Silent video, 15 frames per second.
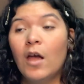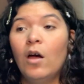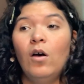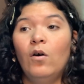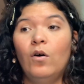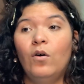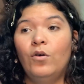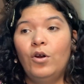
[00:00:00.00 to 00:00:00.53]

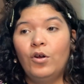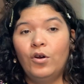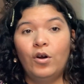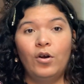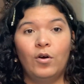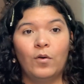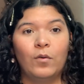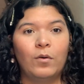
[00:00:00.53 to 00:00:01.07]
Oh,
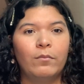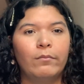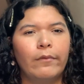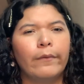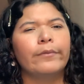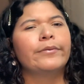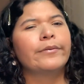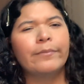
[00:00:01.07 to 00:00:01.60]
no.
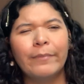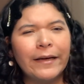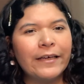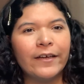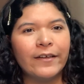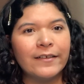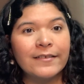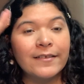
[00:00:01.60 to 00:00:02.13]
My
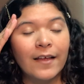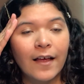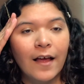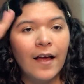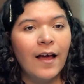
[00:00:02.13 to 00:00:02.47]
goodness.